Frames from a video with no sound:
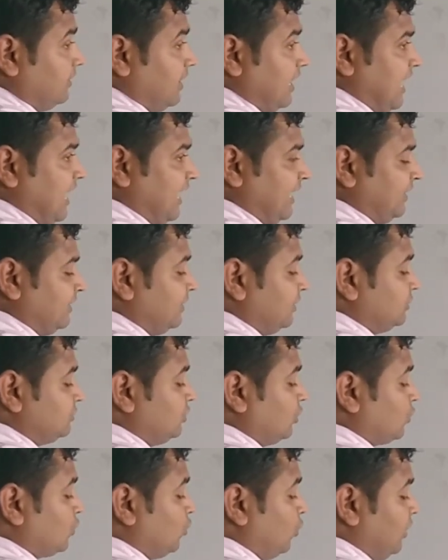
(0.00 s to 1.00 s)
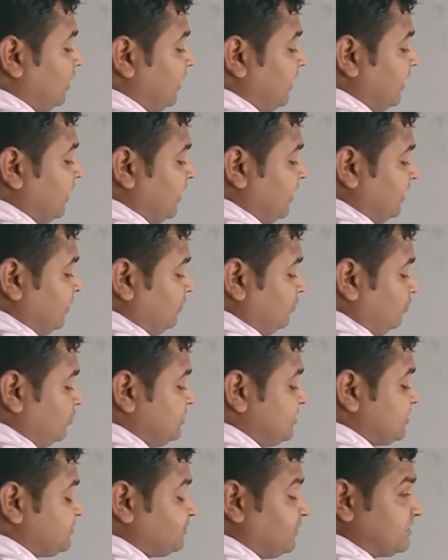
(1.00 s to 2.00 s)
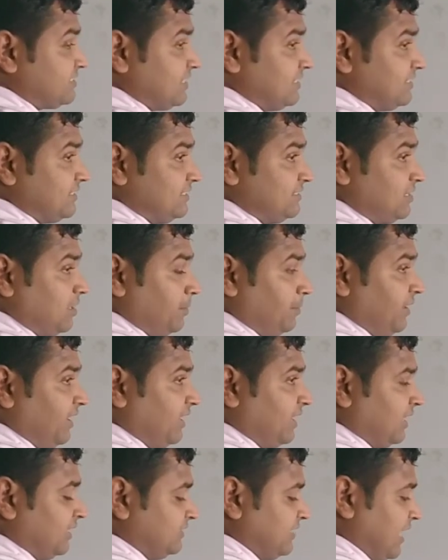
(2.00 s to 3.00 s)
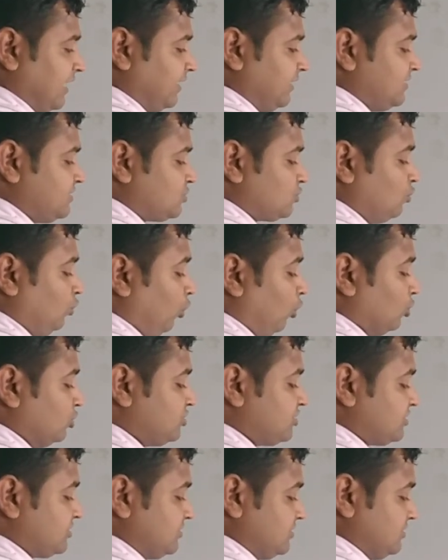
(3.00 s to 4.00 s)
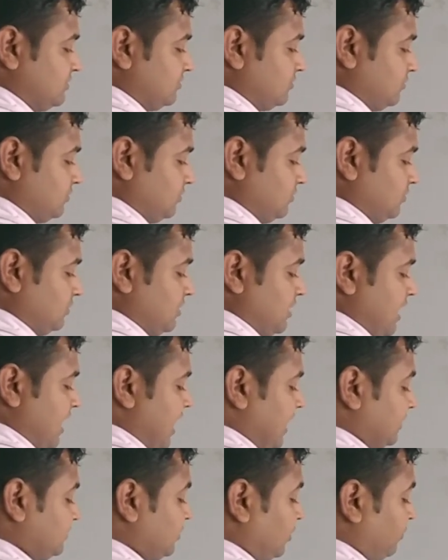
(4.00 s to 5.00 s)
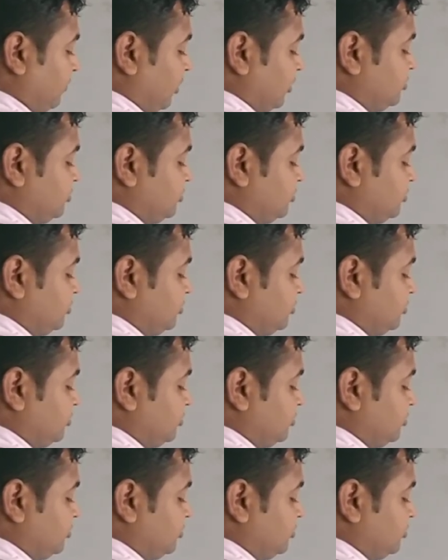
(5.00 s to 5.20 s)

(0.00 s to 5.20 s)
and the cold air which is present in the beaker, that is goes at the